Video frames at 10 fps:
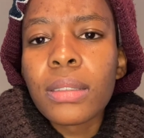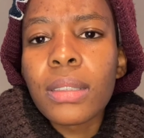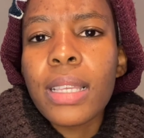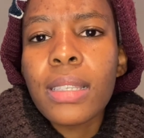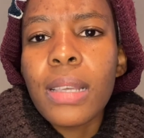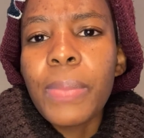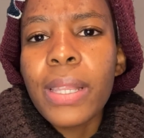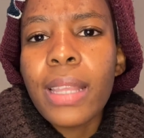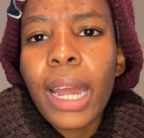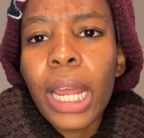there's someone
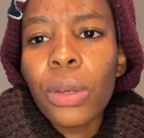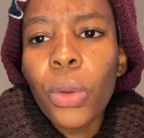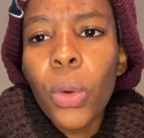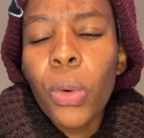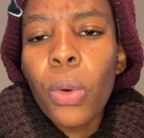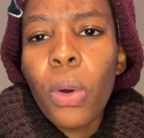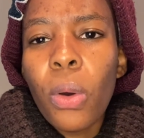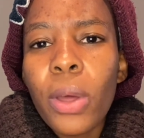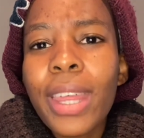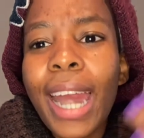that I know
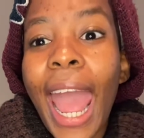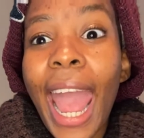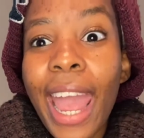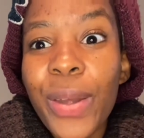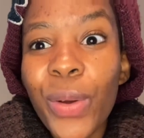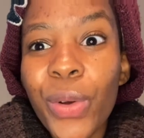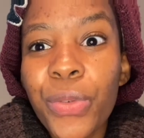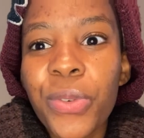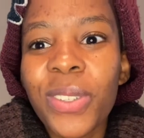or that I heard of,